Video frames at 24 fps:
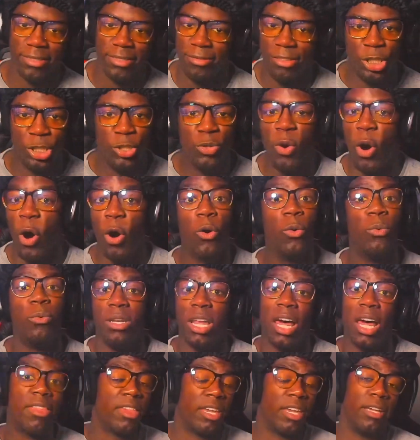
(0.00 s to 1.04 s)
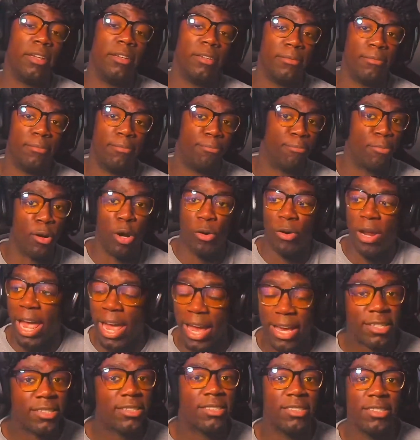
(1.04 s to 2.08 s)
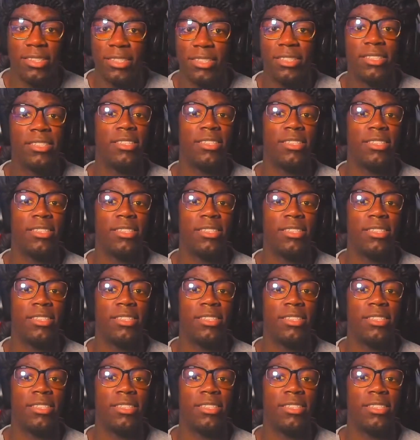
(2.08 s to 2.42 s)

You own nothing, broke ass.